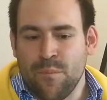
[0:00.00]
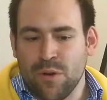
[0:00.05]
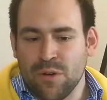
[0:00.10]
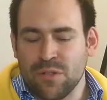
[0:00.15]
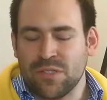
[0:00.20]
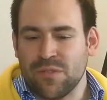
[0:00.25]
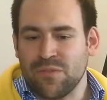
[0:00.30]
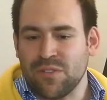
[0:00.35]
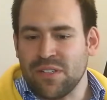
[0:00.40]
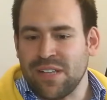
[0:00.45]

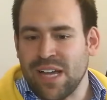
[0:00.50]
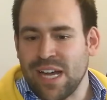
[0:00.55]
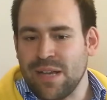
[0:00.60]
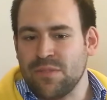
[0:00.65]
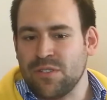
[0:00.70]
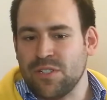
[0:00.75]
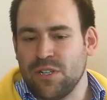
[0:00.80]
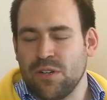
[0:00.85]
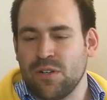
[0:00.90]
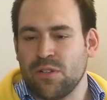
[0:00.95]
most of the
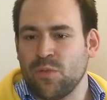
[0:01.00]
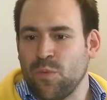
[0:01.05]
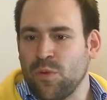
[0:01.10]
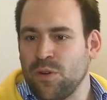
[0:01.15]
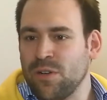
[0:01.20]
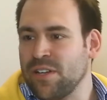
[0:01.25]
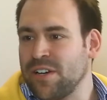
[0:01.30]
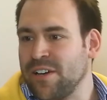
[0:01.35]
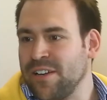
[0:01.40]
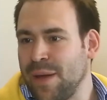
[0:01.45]
times, you know, the
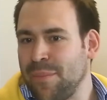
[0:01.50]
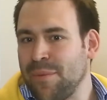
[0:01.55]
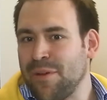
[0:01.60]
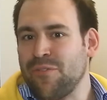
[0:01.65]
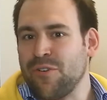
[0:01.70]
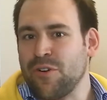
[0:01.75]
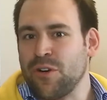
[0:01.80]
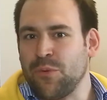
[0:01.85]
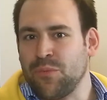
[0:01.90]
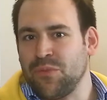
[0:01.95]
World Economic
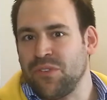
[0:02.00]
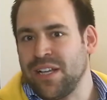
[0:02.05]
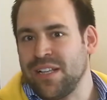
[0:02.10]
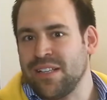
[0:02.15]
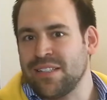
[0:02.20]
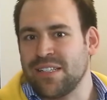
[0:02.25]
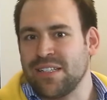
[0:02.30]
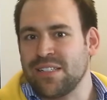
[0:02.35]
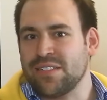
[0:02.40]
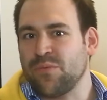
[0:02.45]
Forum
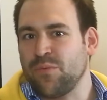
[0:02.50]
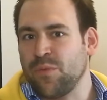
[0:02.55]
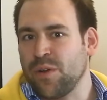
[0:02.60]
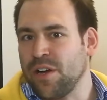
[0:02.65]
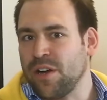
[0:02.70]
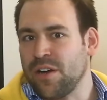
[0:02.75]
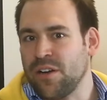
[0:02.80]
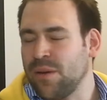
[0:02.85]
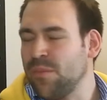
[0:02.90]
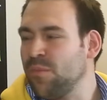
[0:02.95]
tells us we
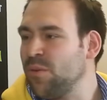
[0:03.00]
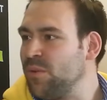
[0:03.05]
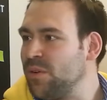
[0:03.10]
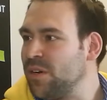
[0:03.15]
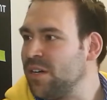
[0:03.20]
are number